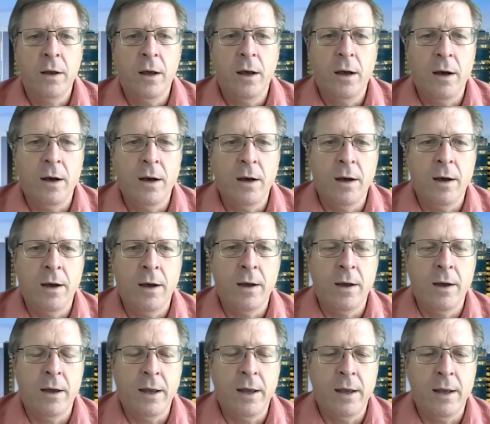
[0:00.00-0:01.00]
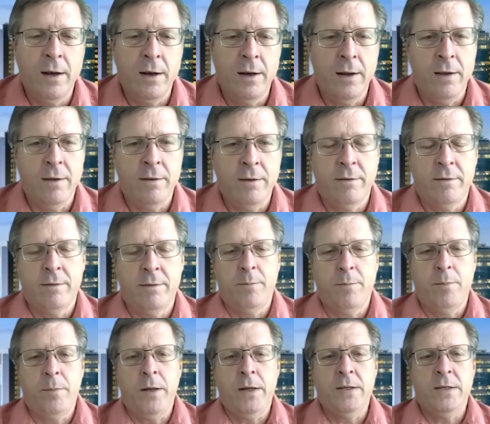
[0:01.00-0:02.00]
Uh, and it's
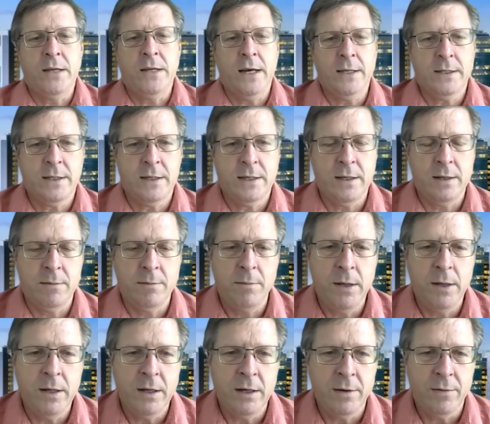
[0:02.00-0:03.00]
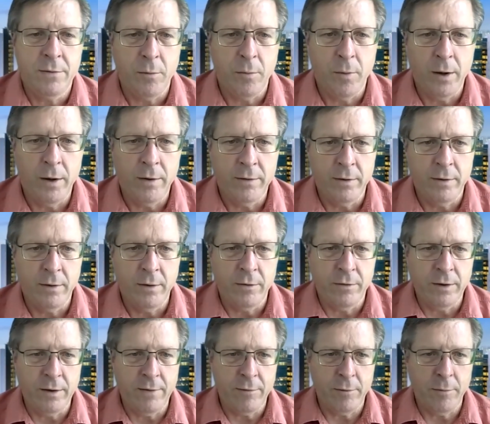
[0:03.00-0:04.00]
been tested in many different ways, and
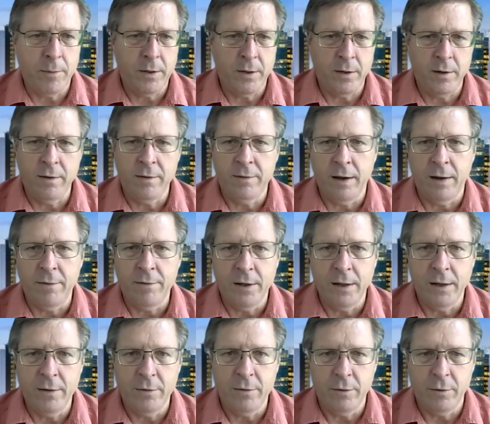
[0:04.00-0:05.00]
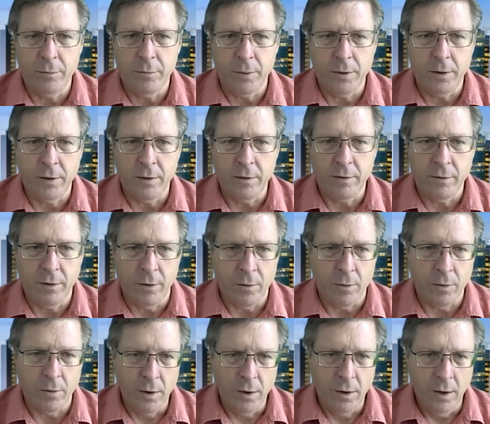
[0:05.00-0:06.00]
there's never been any safety issues with it.
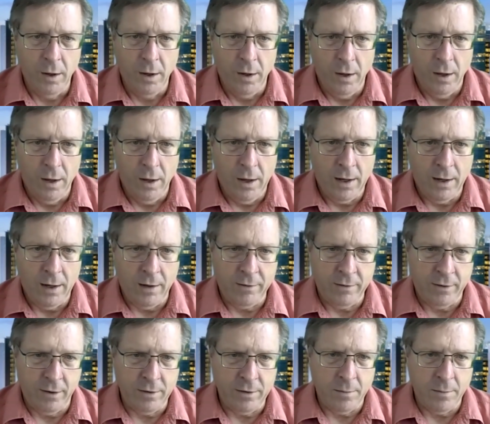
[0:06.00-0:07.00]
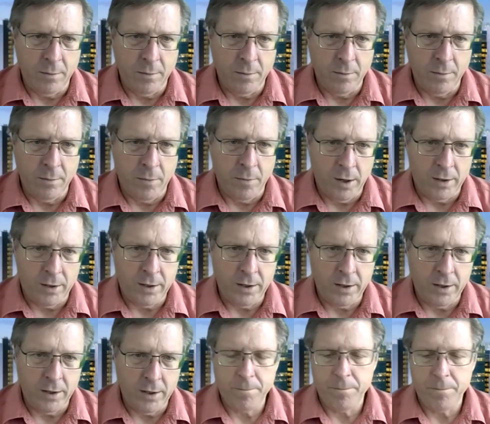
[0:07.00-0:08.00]
So uh, it's on the
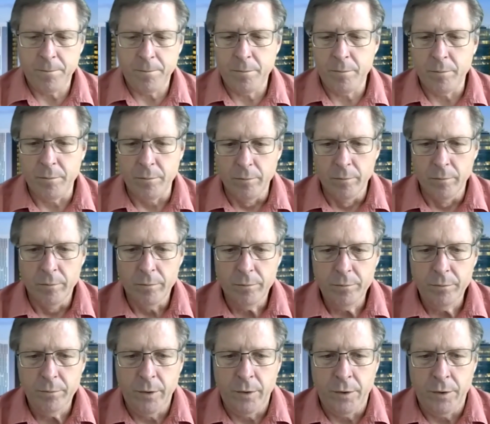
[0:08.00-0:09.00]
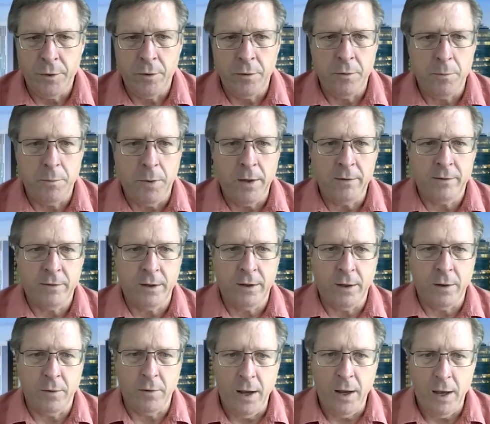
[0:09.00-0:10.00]
market through Ponce de
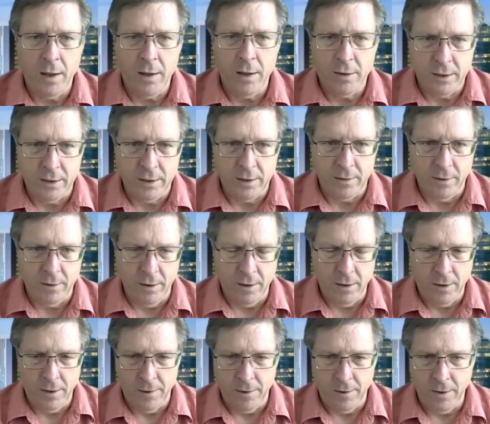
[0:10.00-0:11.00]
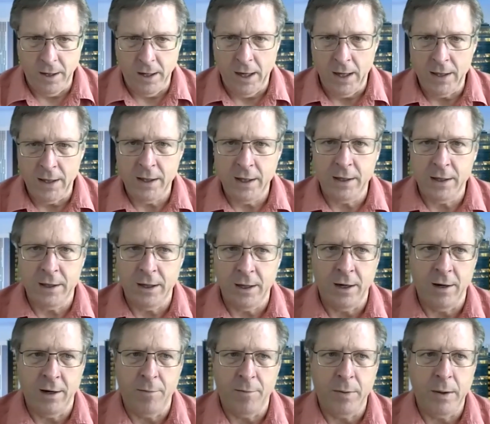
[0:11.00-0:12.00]
Leon Health. And uh, I think that
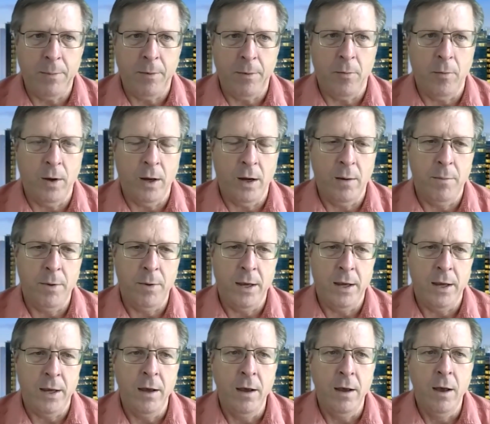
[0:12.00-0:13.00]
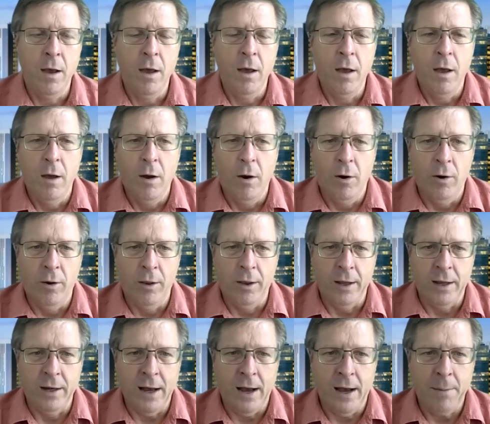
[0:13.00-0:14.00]
if people want to be early
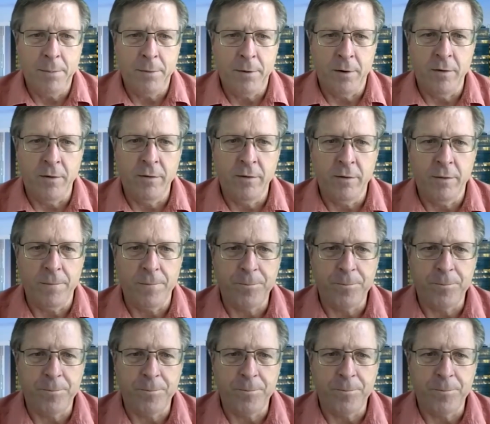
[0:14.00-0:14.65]
adopters,